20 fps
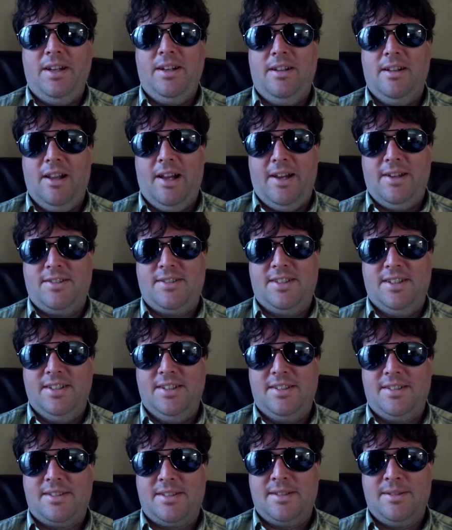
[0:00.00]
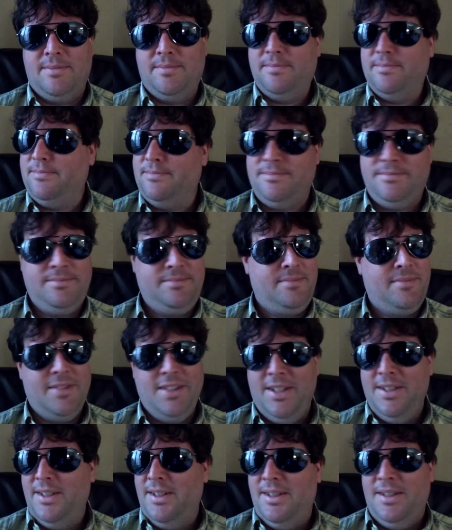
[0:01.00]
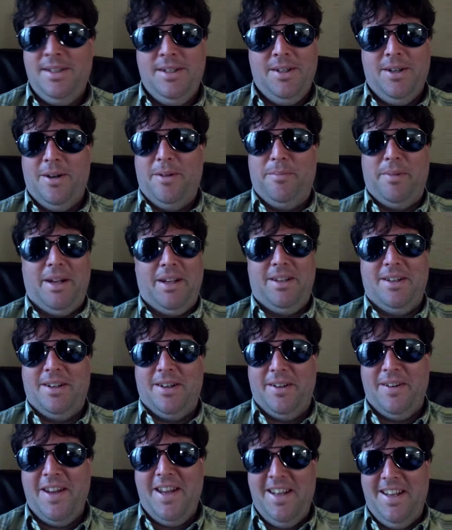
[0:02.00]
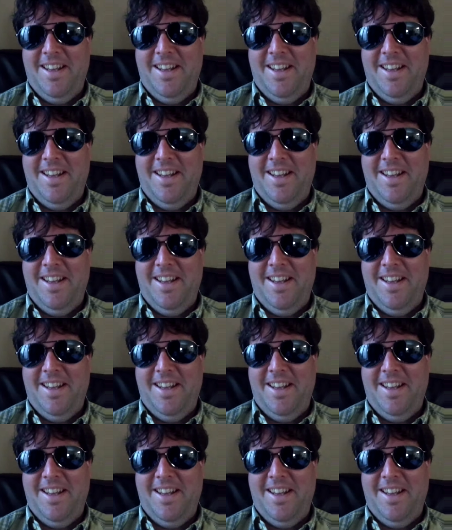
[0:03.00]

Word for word: glasses. Oh my God.